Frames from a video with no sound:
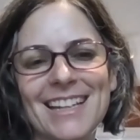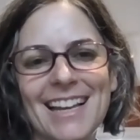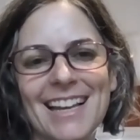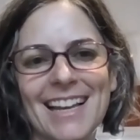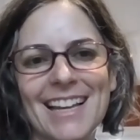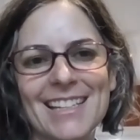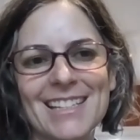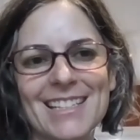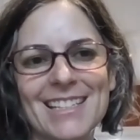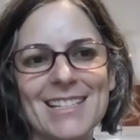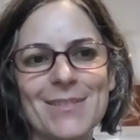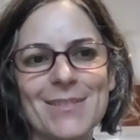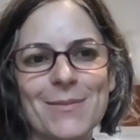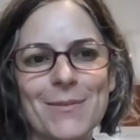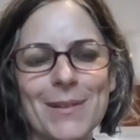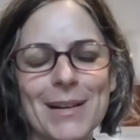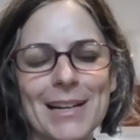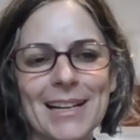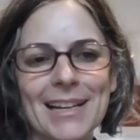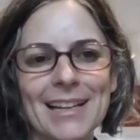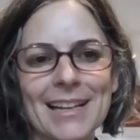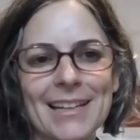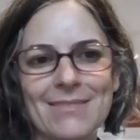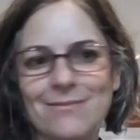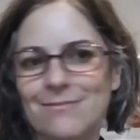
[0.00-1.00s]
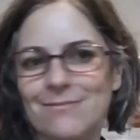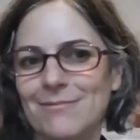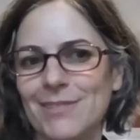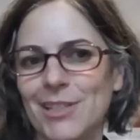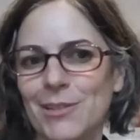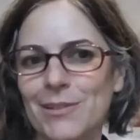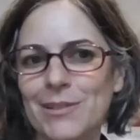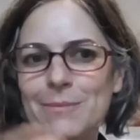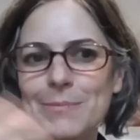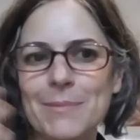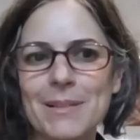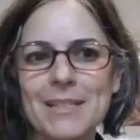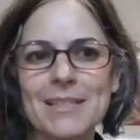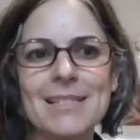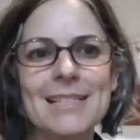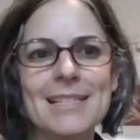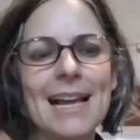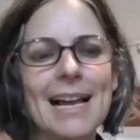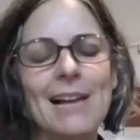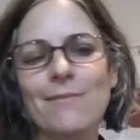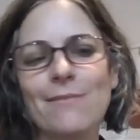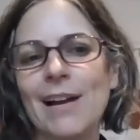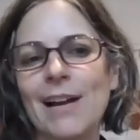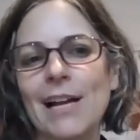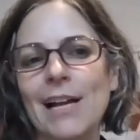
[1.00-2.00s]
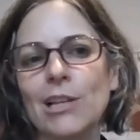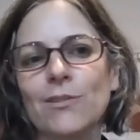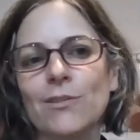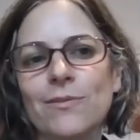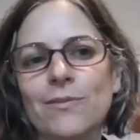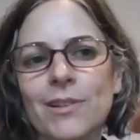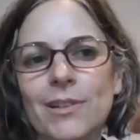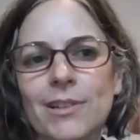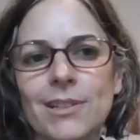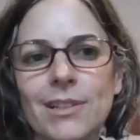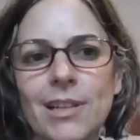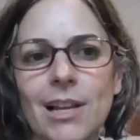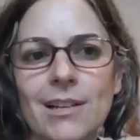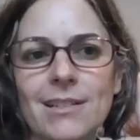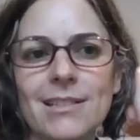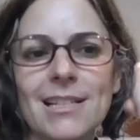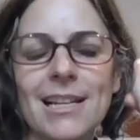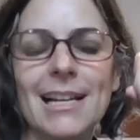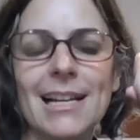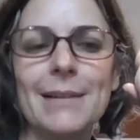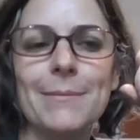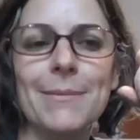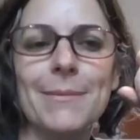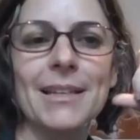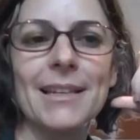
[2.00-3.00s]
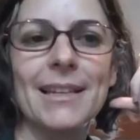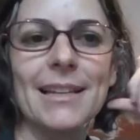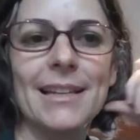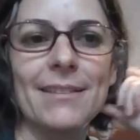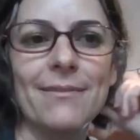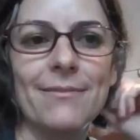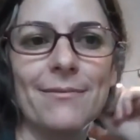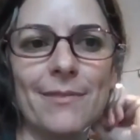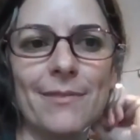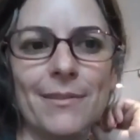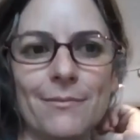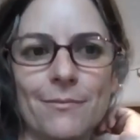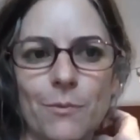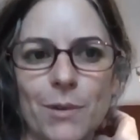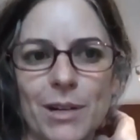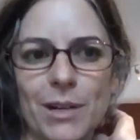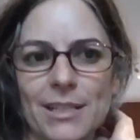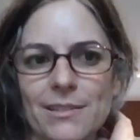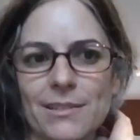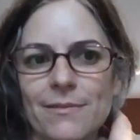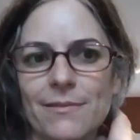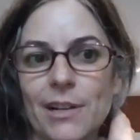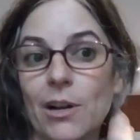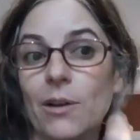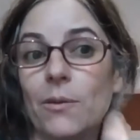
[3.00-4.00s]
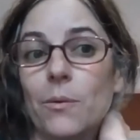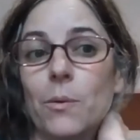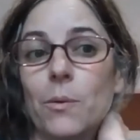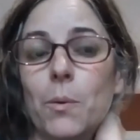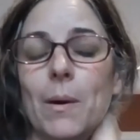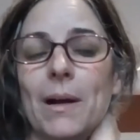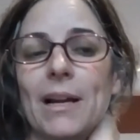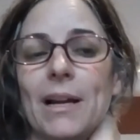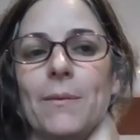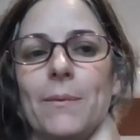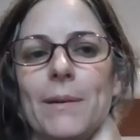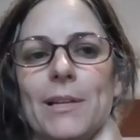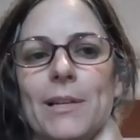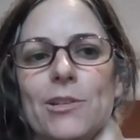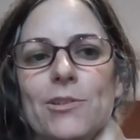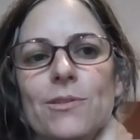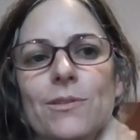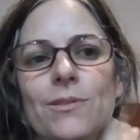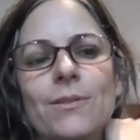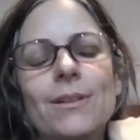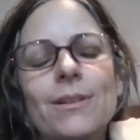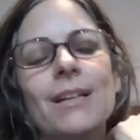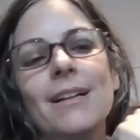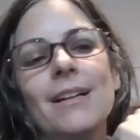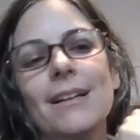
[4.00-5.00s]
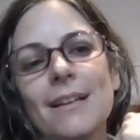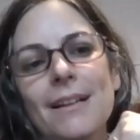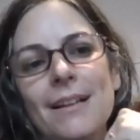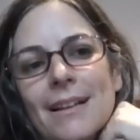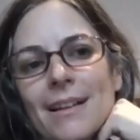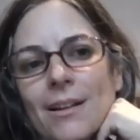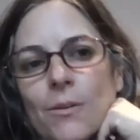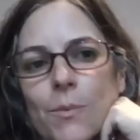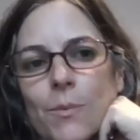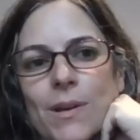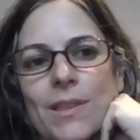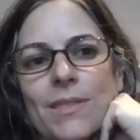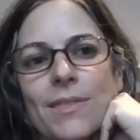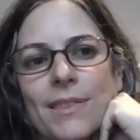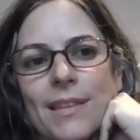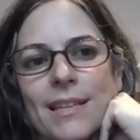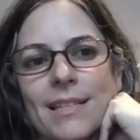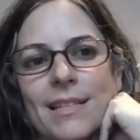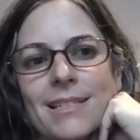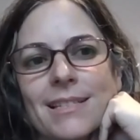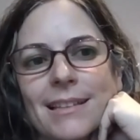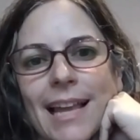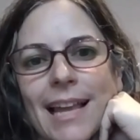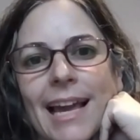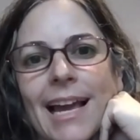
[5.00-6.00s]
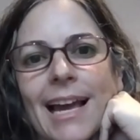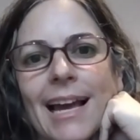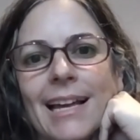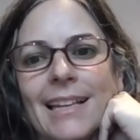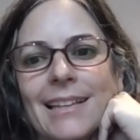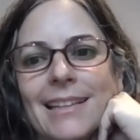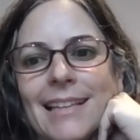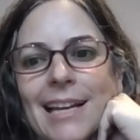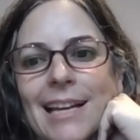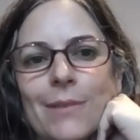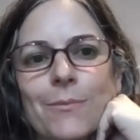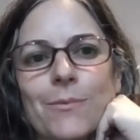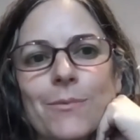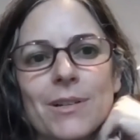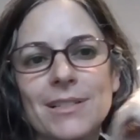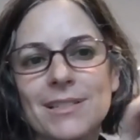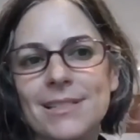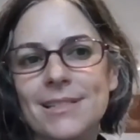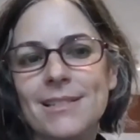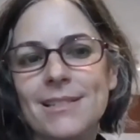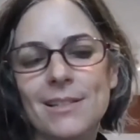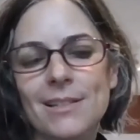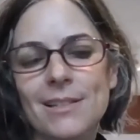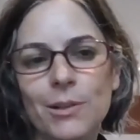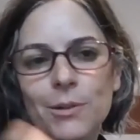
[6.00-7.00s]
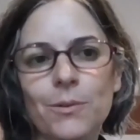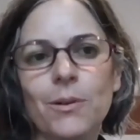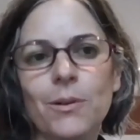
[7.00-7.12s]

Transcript: And when it, had been sat fallow for a long time, and they wanted to figure out, well, what can we do with this land that was,